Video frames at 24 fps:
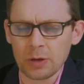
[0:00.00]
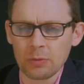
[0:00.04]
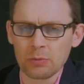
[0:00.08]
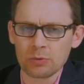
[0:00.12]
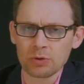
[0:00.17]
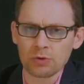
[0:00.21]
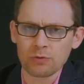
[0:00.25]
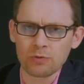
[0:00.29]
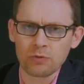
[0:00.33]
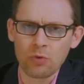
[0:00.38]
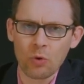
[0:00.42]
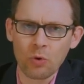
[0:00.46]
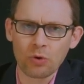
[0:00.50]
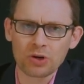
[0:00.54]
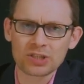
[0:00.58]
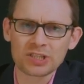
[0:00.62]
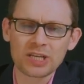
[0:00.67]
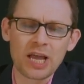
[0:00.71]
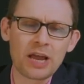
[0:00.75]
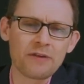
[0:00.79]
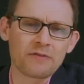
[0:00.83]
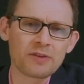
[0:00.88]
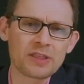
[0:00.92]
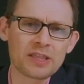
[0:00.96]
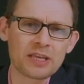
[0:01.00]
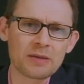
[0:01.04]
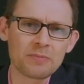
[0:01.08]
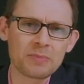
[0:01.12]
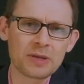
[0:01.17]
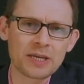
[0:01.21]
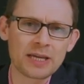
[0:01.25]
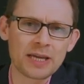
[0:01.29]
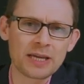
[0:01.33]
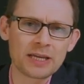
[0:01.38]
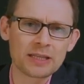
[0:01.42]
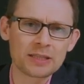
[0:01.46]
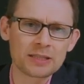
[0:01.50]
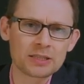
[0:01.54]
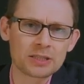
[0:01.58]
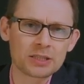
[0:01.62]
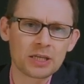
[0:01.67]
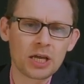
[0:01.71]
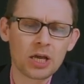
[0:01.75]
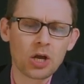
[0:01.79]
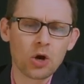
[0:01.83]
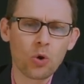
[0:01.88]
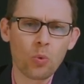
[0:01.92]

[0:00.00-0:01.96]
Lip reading: Well, of course, everything begins